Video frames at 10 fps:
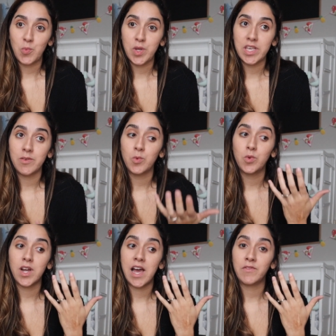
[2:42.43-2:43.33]
We
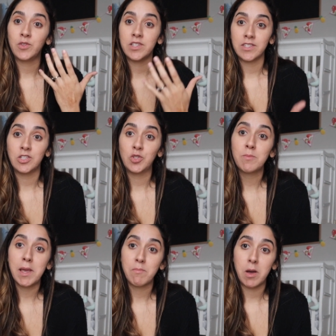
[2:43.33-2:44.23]
would have to listen to
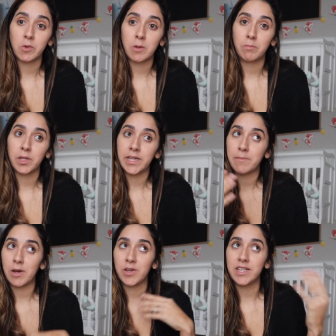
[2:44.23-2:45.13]
my mom complain
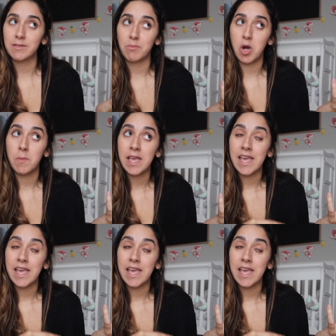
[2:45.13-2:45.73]
about his mom